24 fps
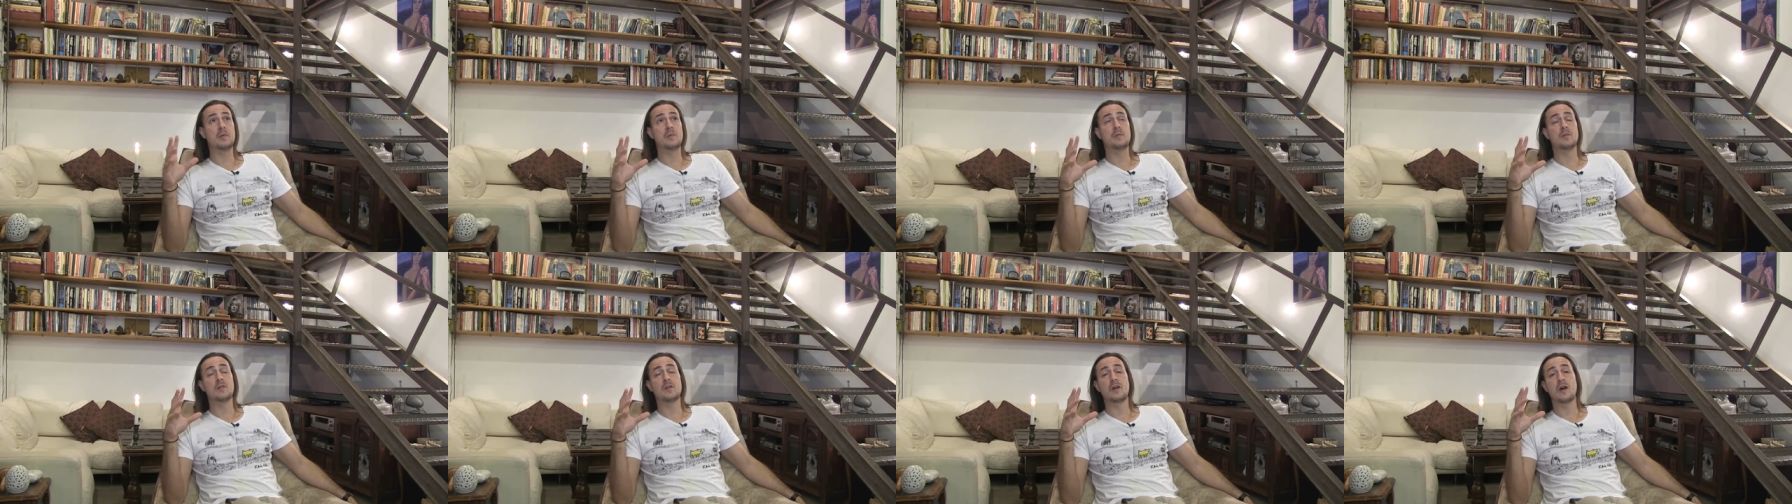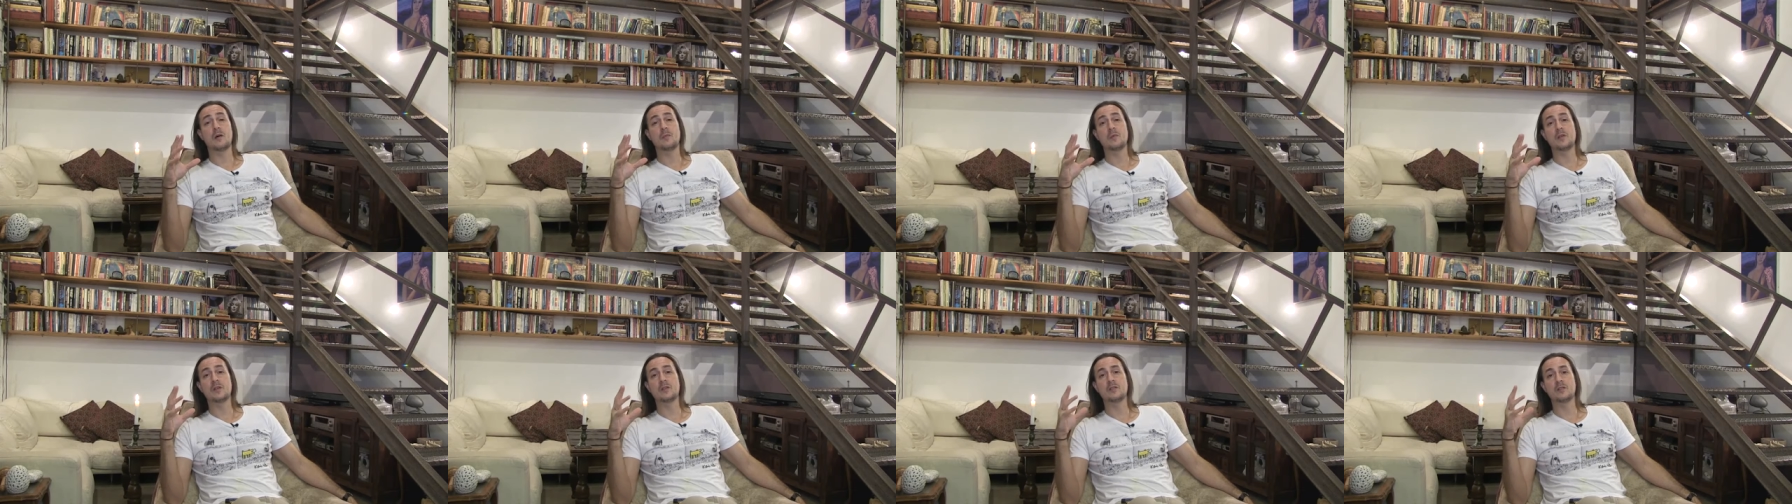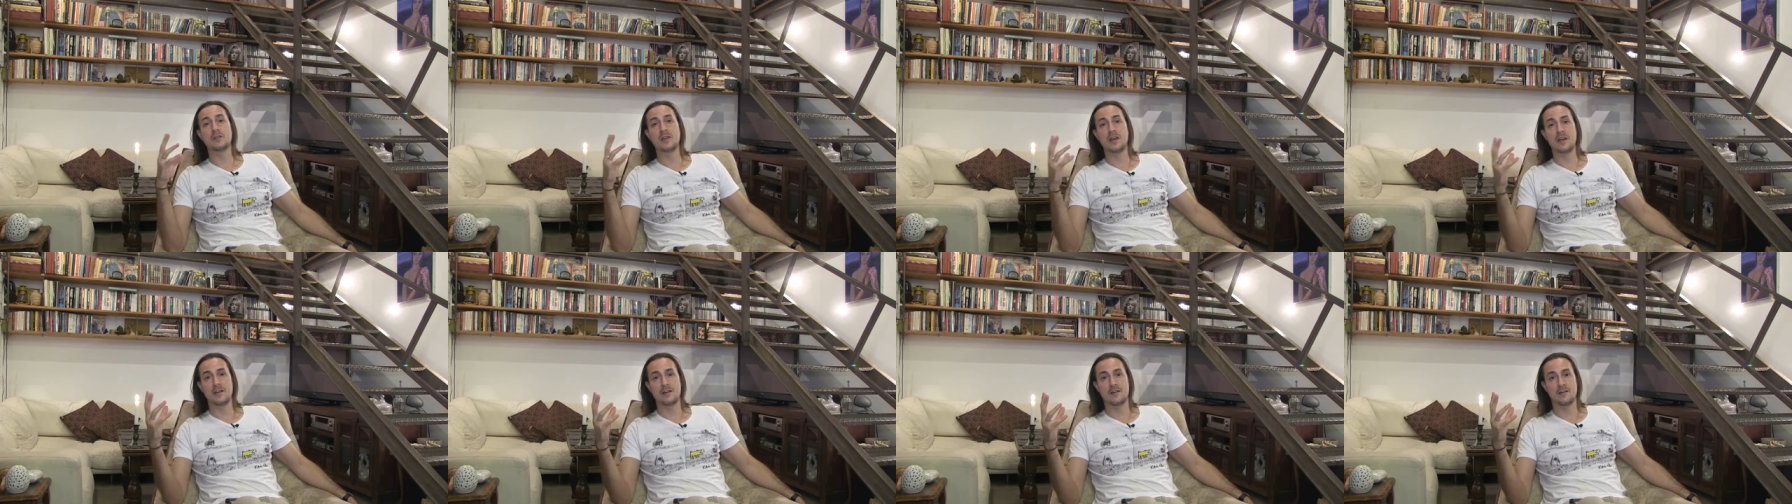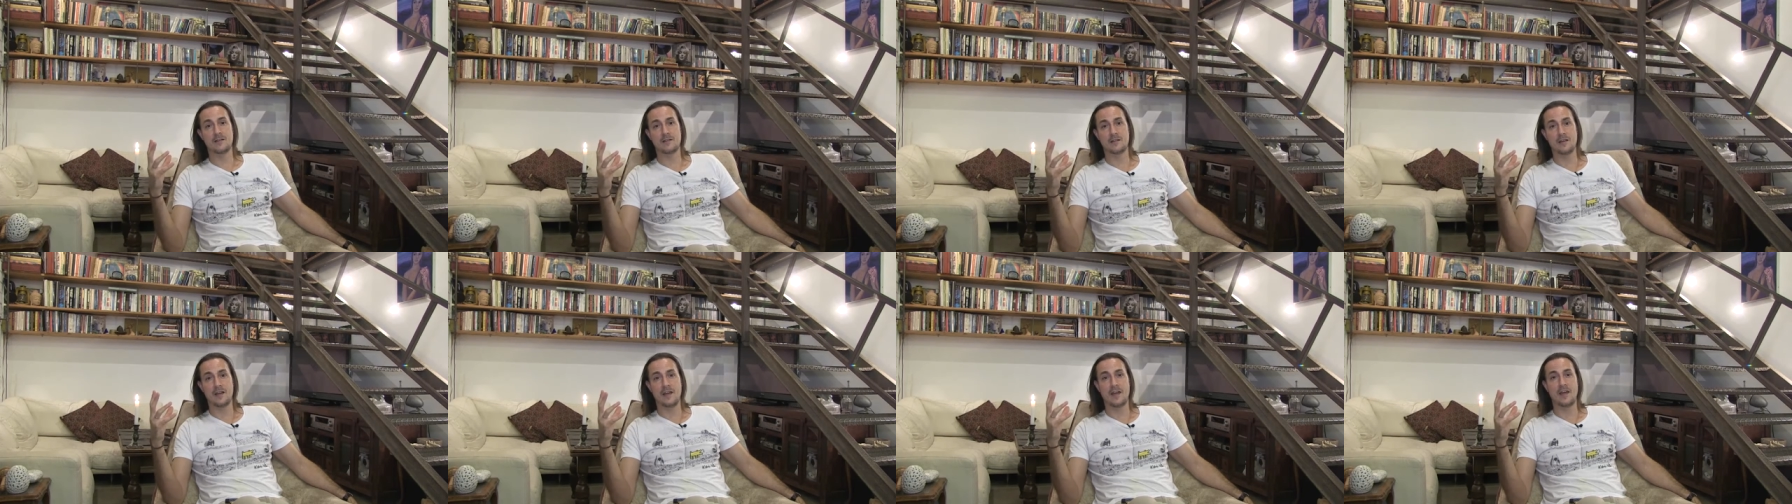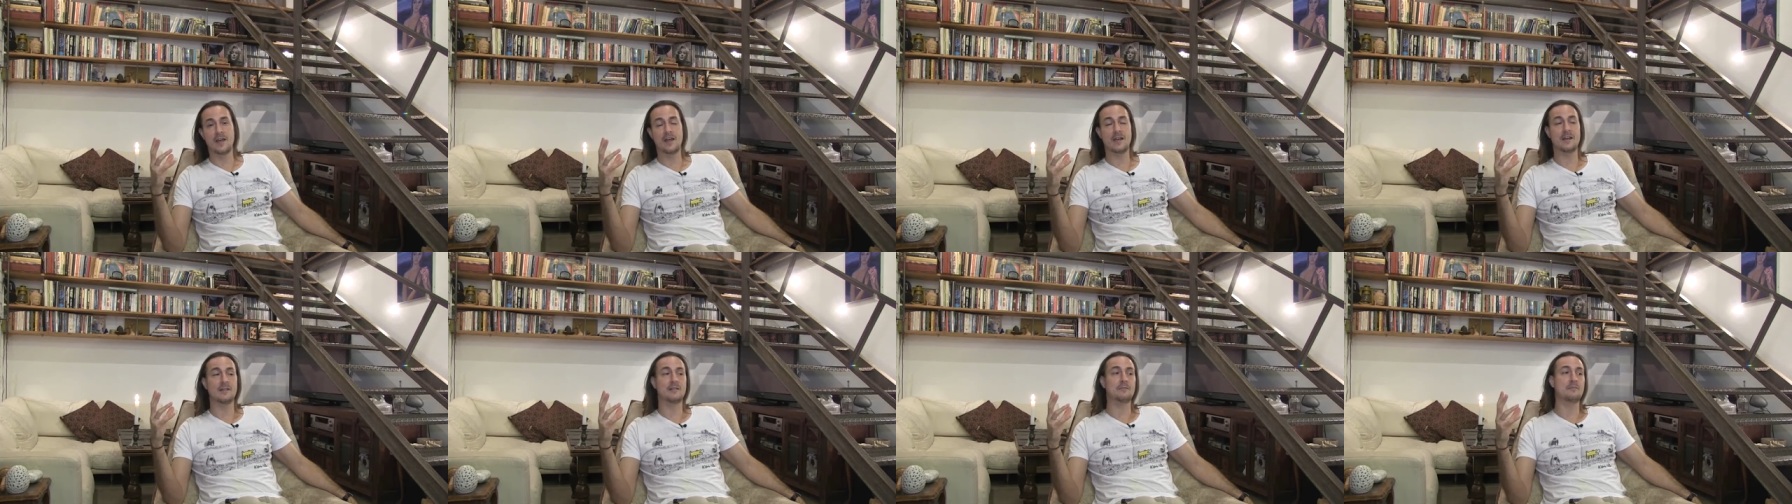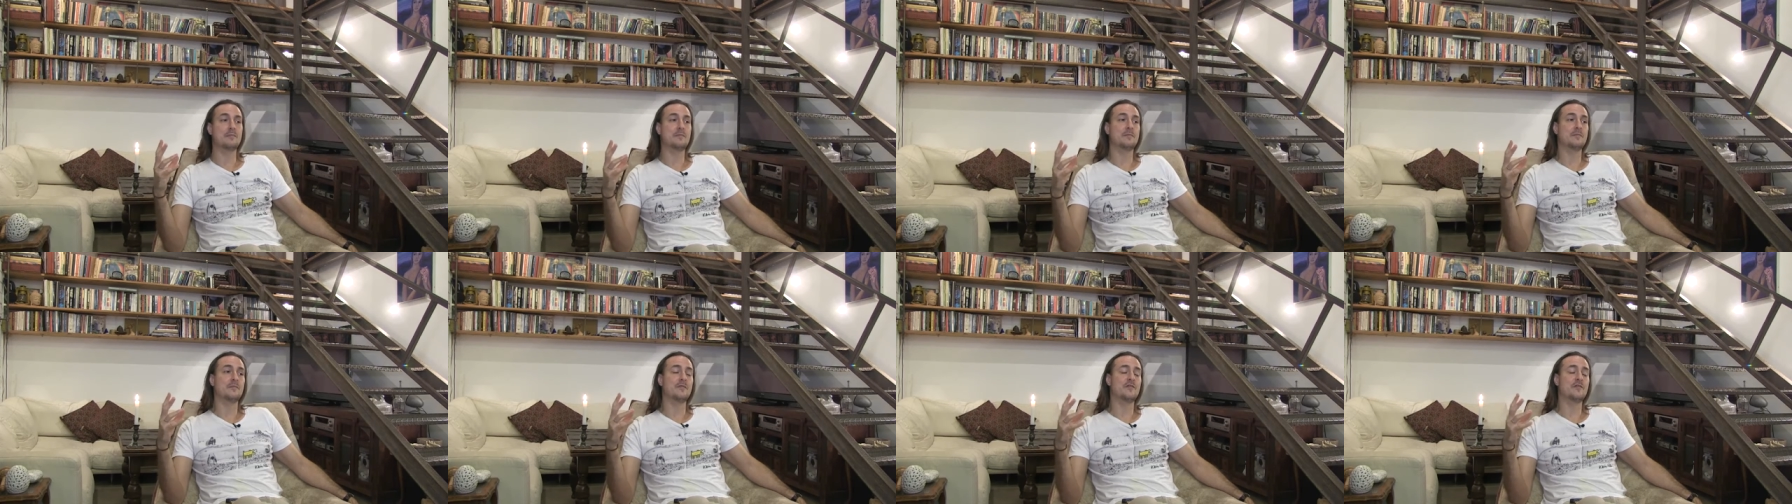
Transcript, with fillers: people coming together and